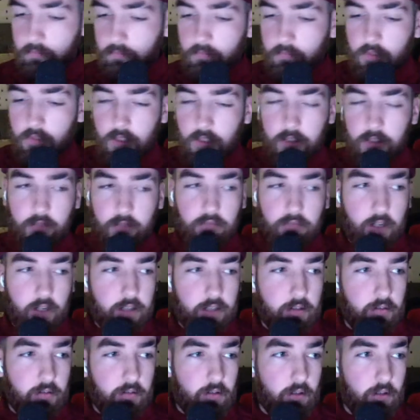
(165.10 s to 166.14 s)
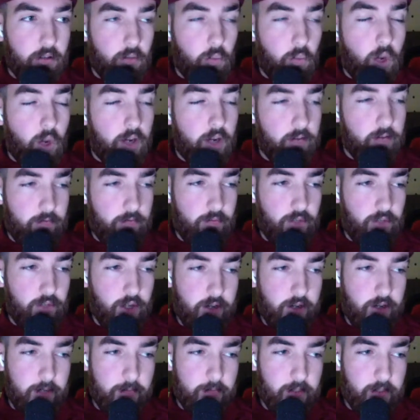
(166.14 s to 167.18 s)
And the wonderful
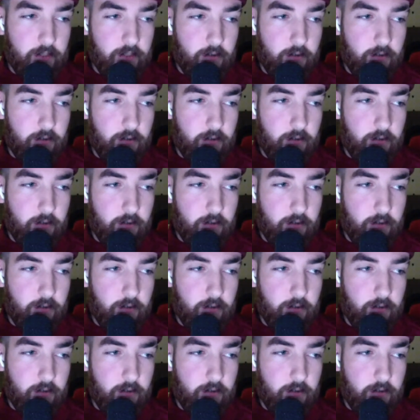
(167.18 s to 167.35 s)
chimes